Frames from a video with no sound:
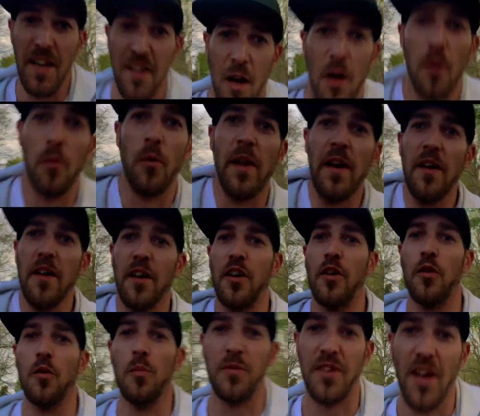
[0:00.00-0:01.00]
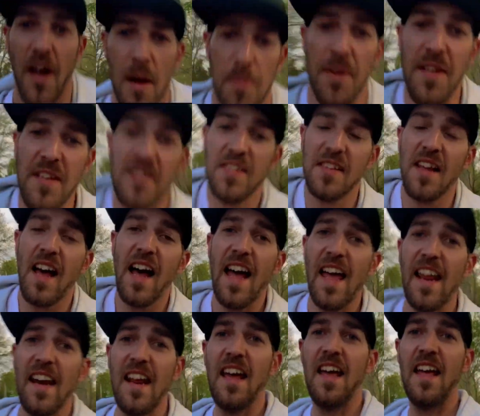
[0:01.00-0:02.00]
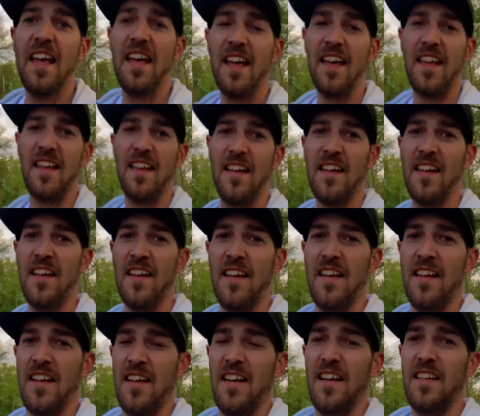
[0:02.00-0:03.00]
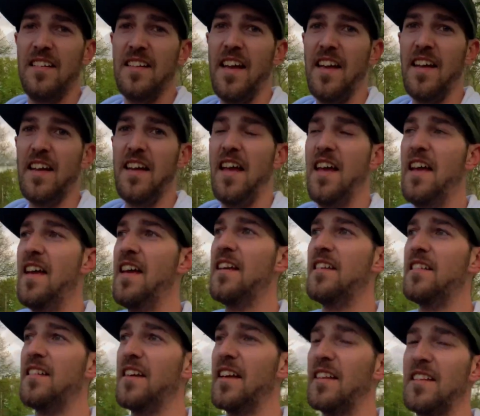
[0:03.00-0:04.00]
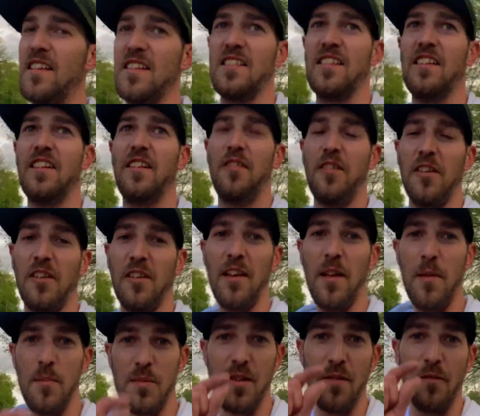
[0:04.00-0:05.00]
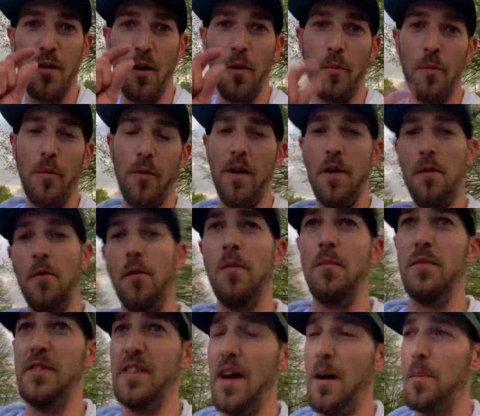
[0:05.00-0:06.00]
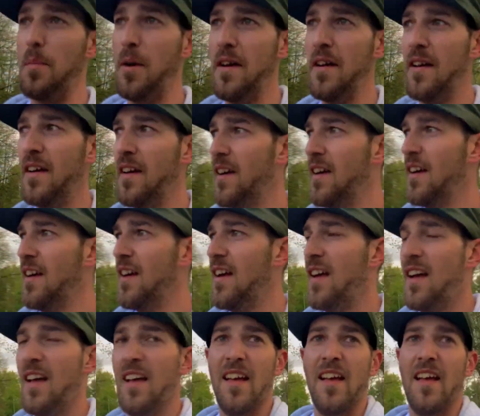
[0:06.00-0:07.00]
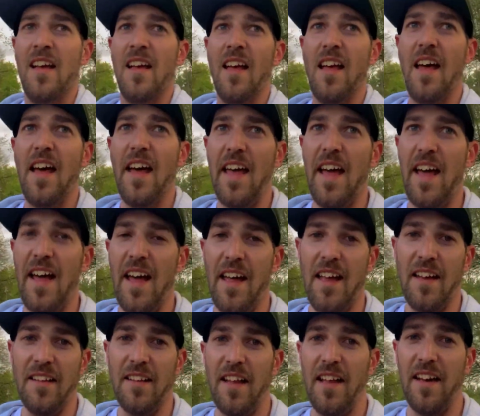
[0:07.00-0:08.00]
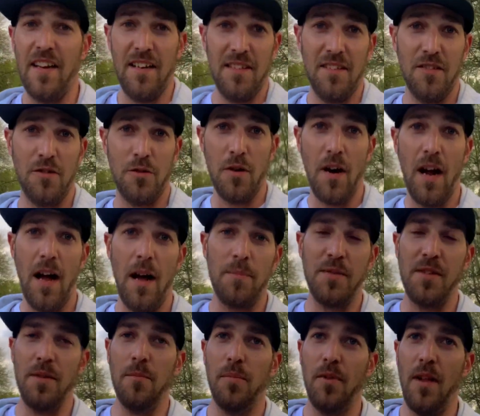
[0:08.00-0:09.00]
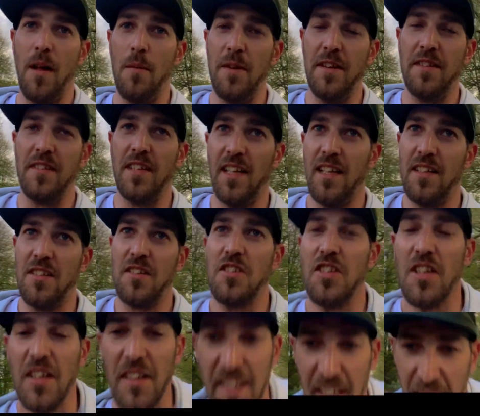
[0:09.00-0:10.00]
all winter cooped up inside, and then you get this little glimpse of hope when it warms up, and then it drops and plummets and gets chilly